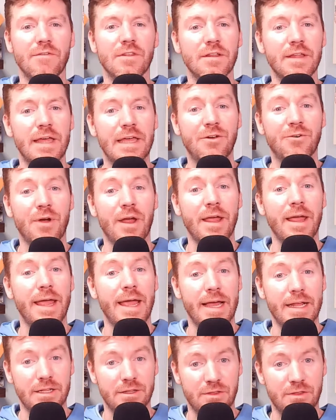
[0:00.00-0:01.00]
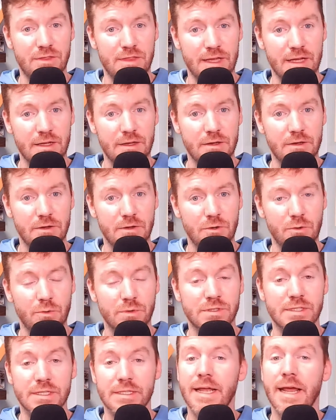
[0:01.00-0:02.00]
late great Alan Thicke, who
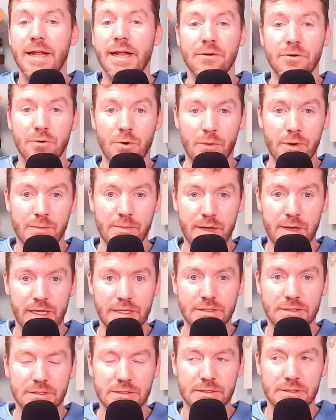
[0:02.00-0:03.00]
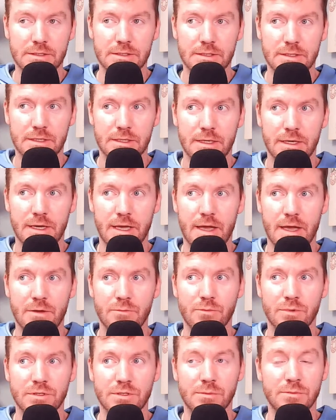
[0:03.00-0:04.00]
was the dad in Growing Pains
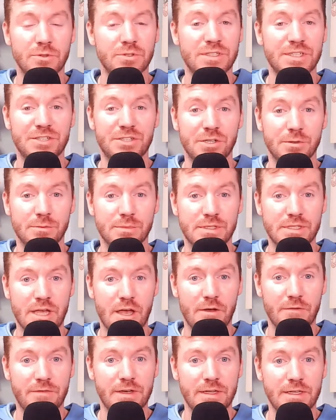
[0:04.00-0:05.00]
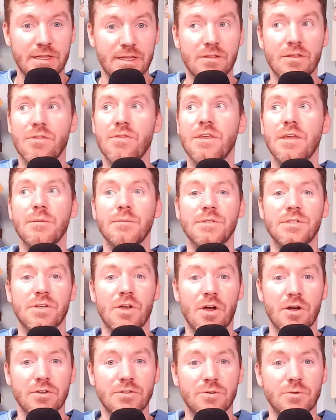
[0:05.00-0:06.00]
and was a musician himself. He did the theme
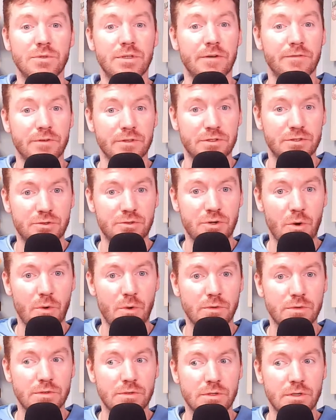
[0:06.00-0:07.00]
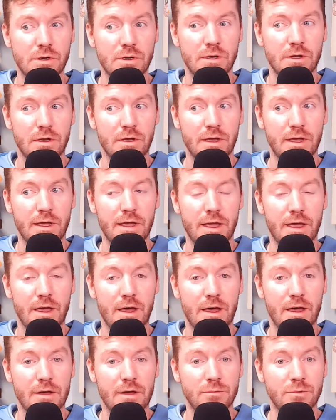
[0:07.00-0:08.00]
song to Different Strokes,
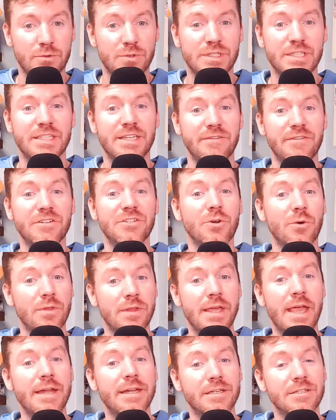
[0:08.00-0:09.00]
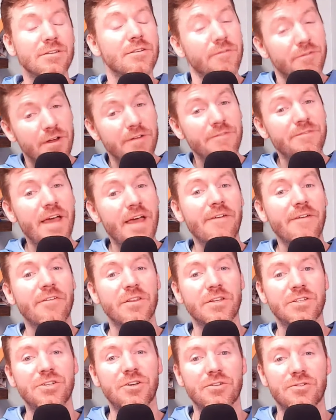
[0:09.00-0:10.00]
which was a TV show in the 80s. Fun fact for
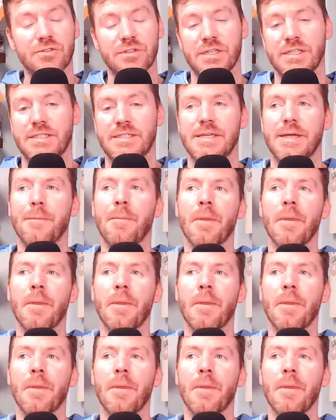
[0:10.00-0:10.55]
the children listening.